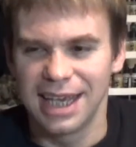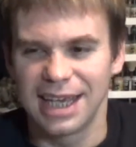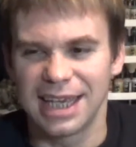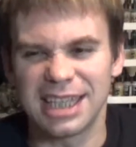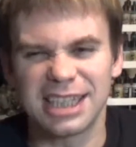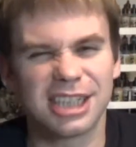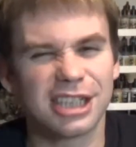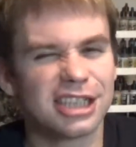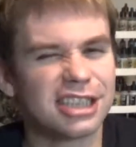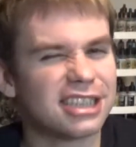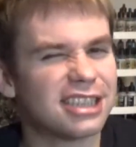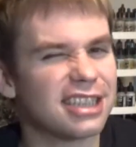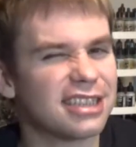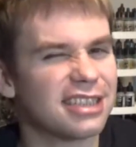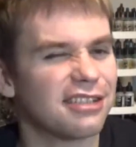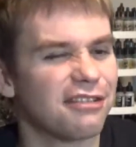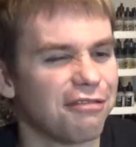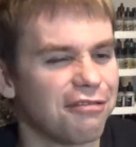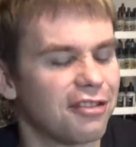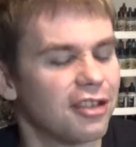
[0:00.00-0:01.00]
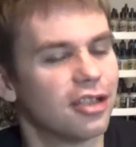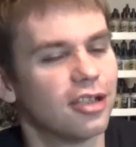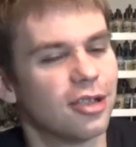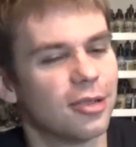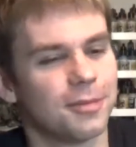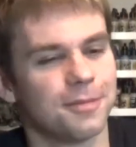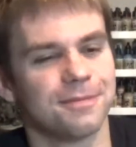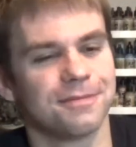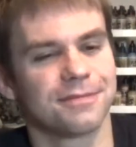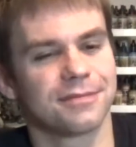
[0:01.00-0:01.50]
it just doesn't
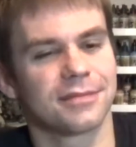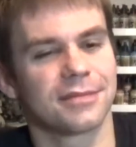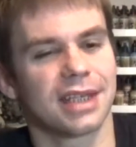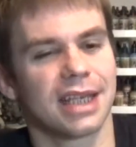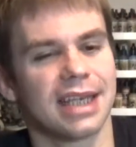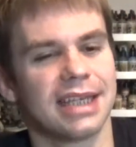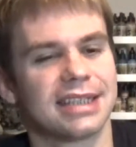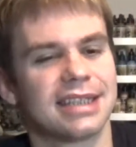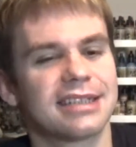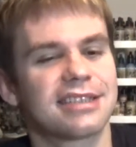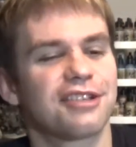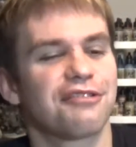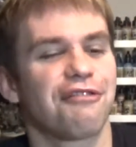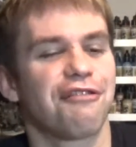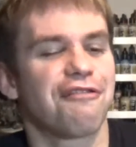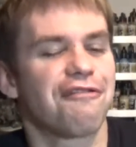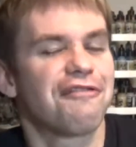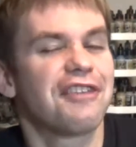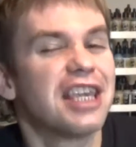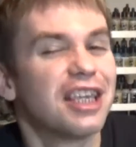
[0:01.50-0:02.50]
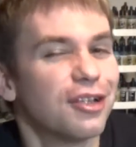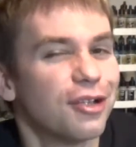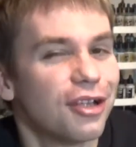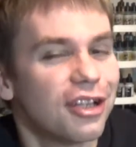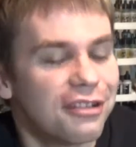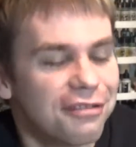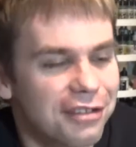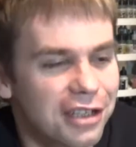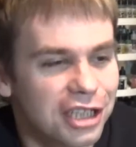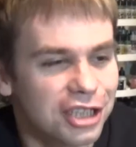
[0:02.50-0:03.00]
feel, it doesn't feel
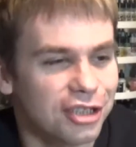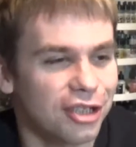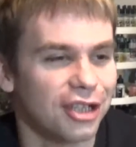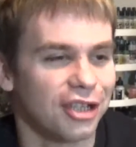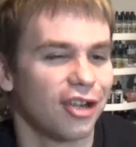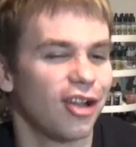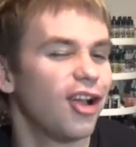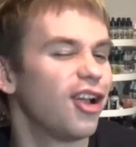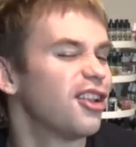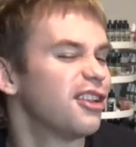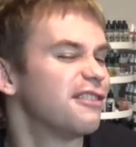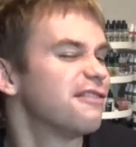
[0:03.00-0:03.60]
official at all.